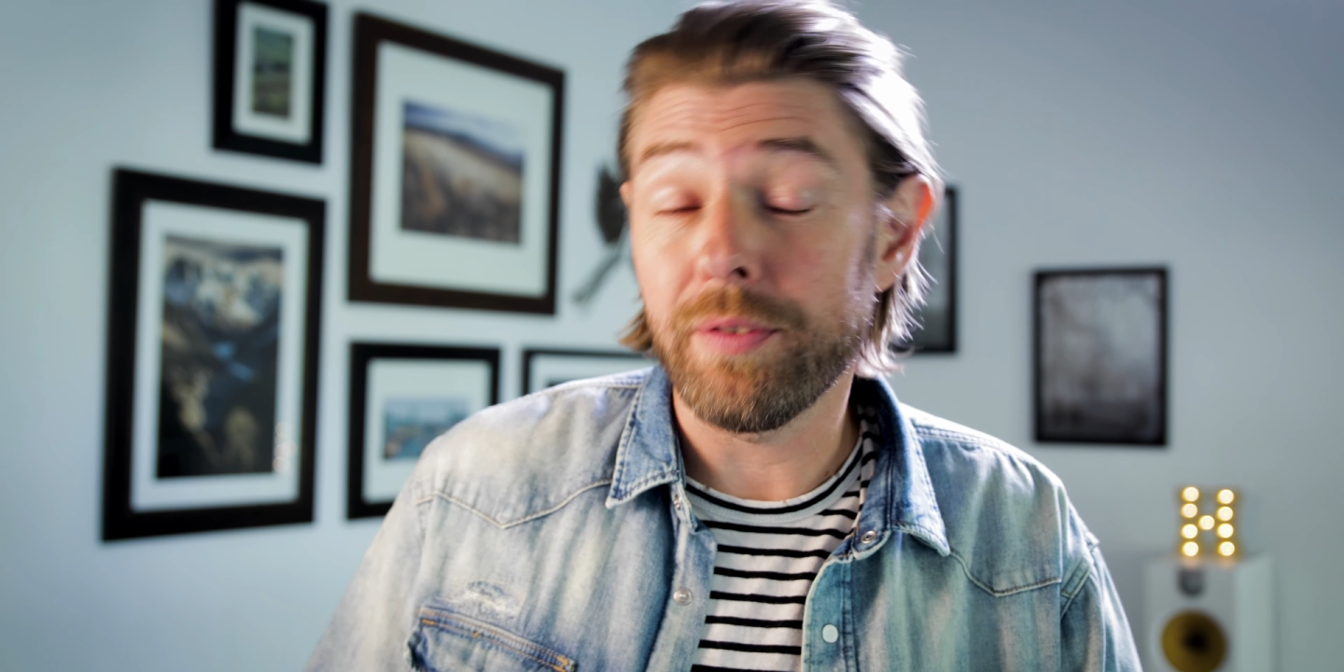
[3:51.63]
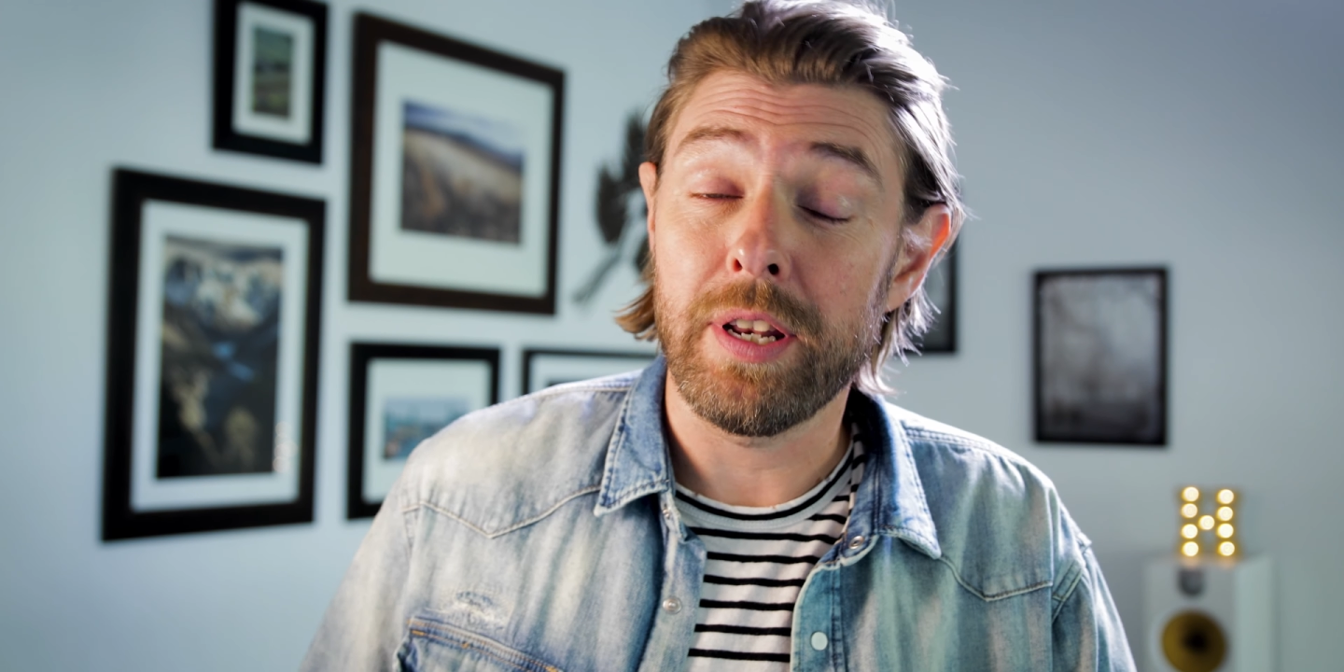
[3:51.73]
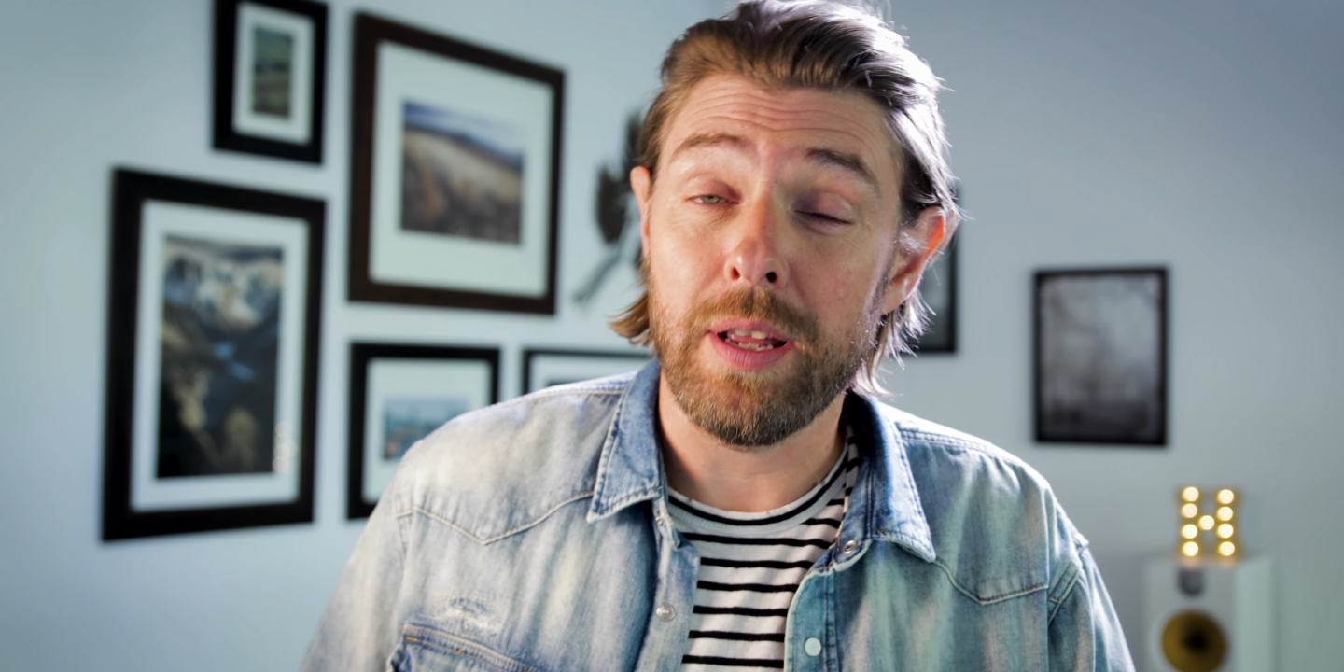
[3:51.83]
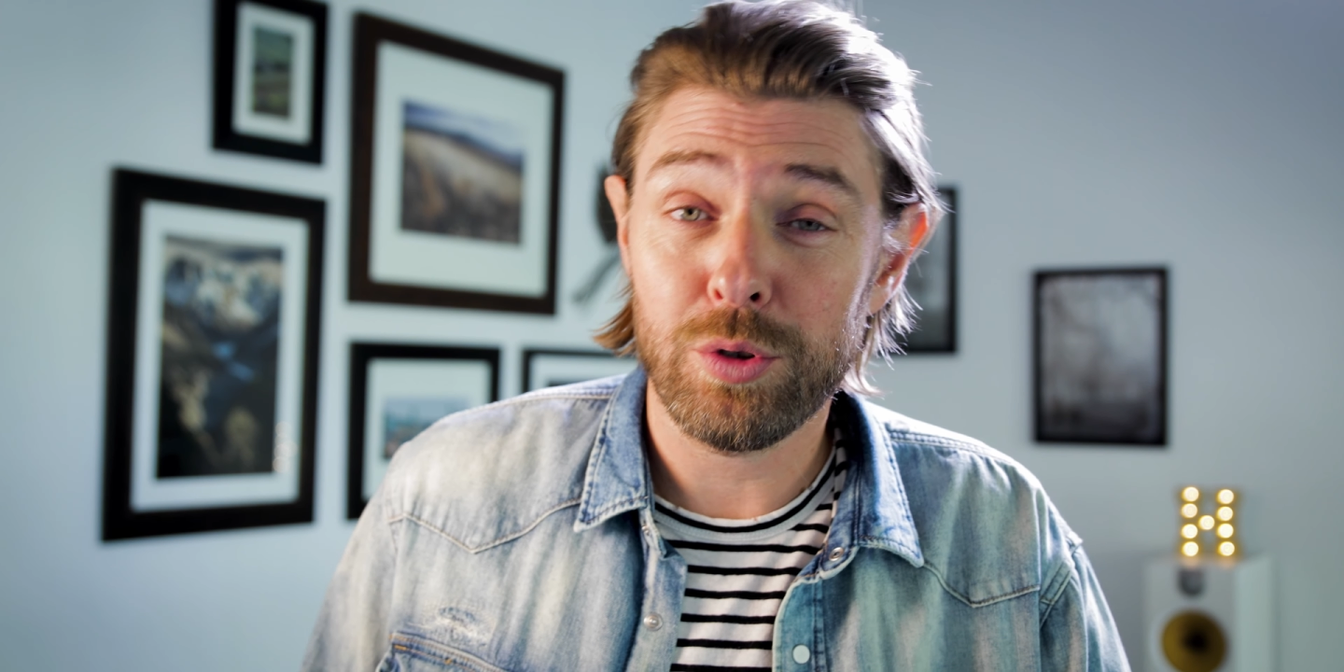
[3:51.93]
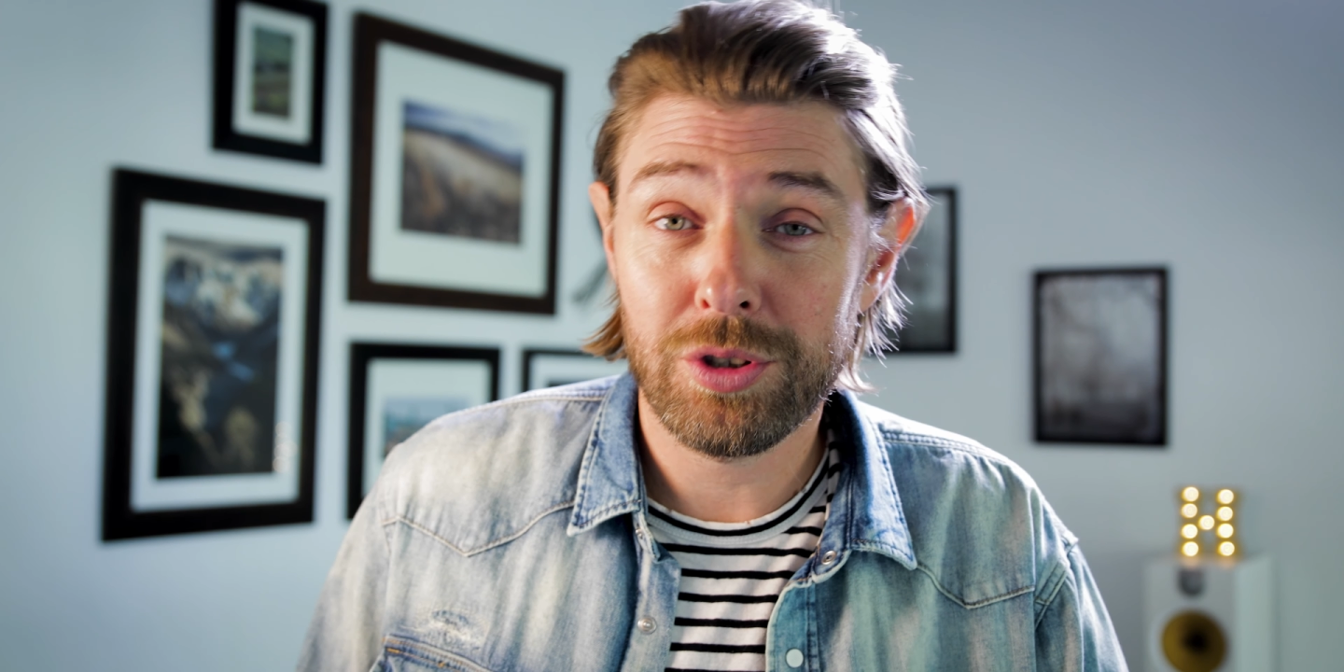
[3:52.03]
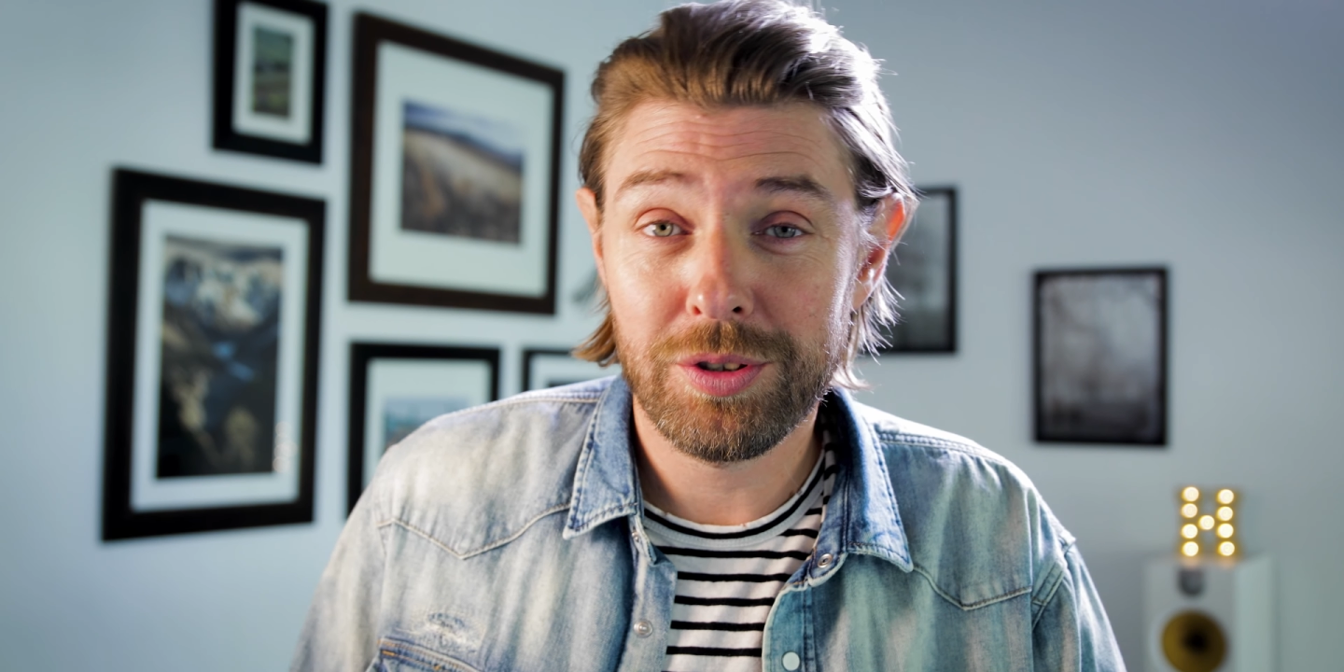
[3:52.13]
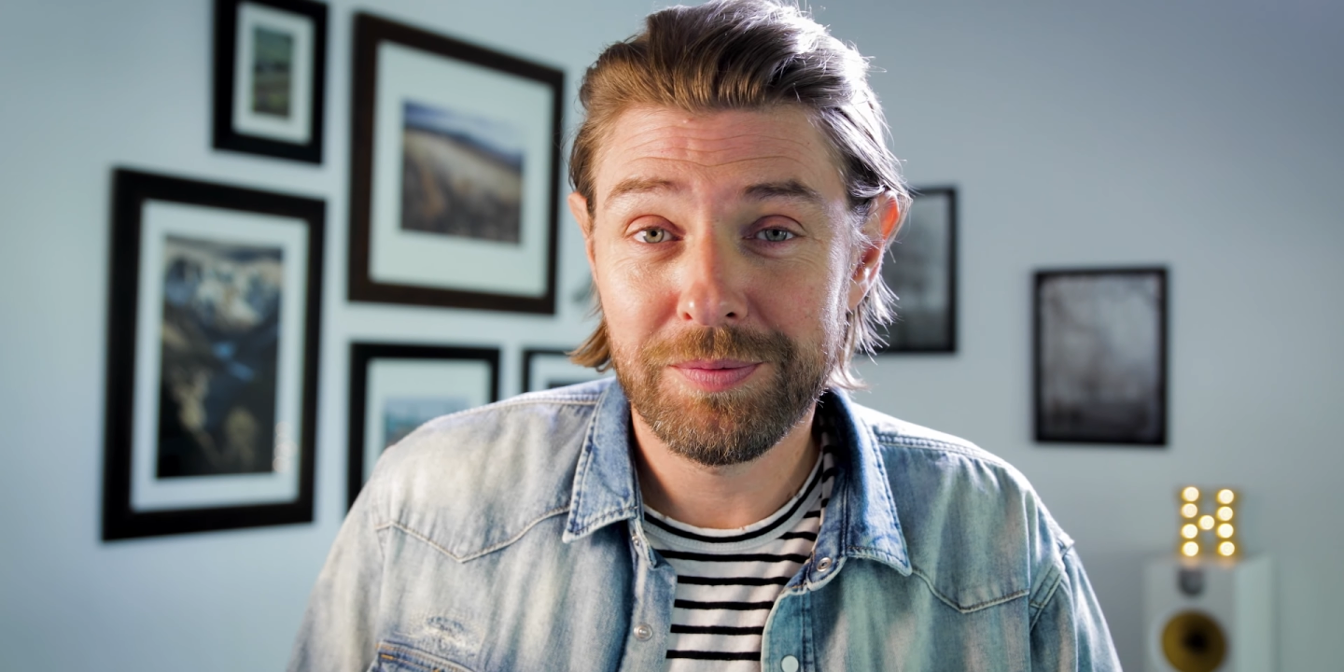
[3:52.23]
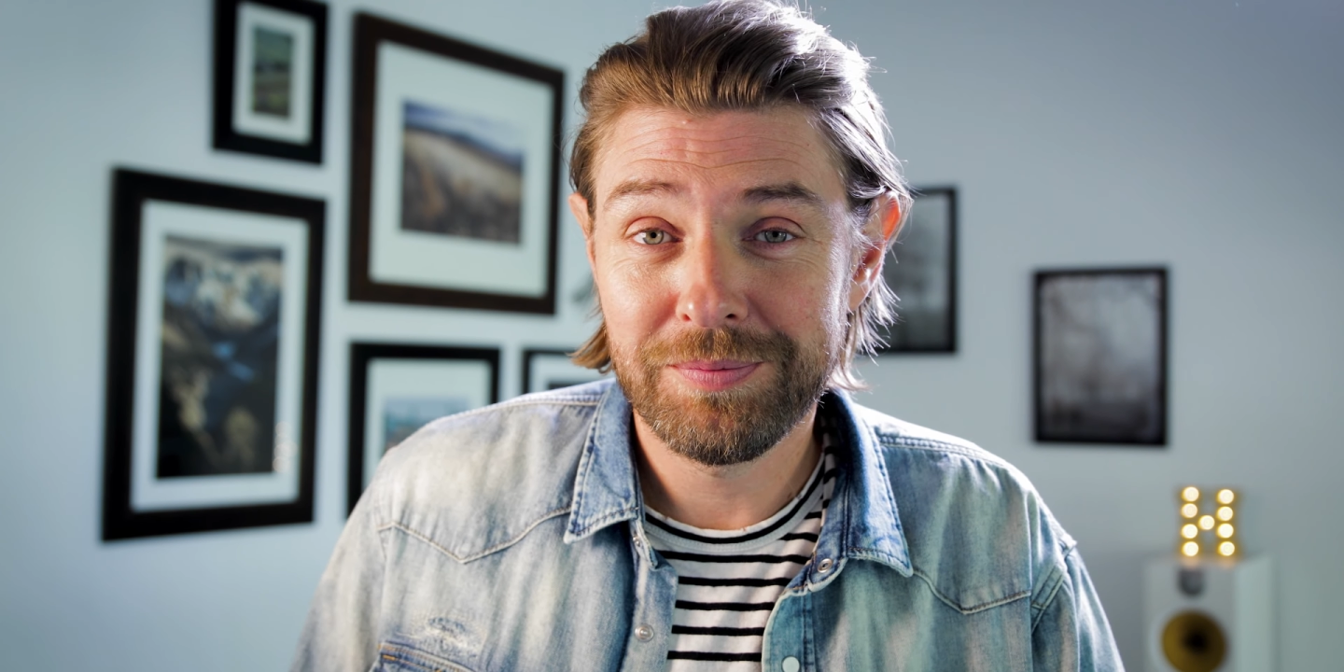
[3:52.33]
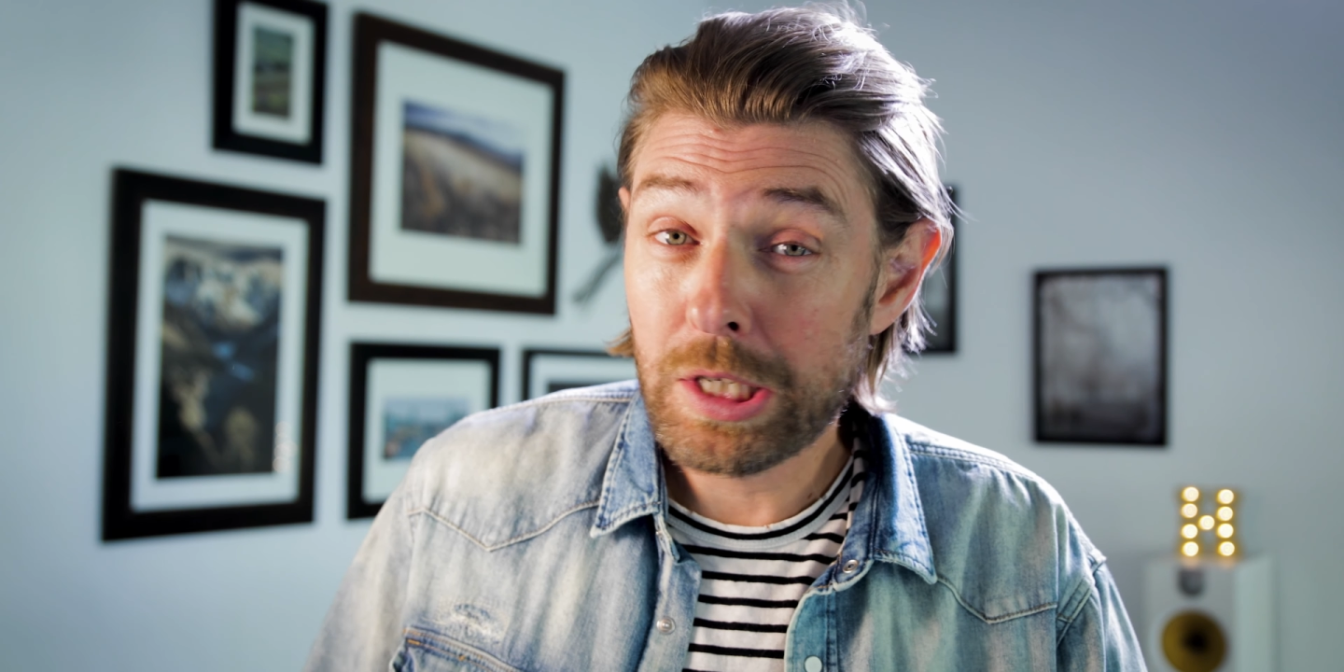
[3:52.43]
videos.